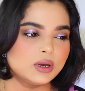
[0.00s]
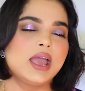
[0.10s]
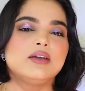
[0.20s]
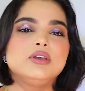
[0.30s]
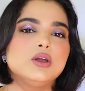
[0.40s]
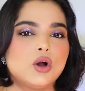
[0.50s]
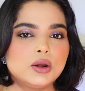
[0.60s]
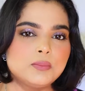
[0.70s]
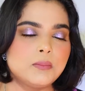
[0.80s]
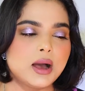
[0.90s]
heavy
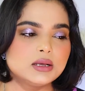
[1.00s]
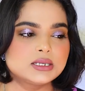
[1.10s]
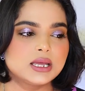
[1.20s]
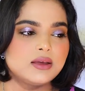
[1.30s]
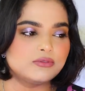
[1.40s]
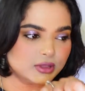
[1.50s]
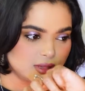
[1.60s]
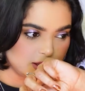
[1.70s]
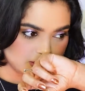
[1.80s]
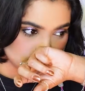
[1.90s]
on musk and
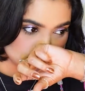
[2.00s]
everything.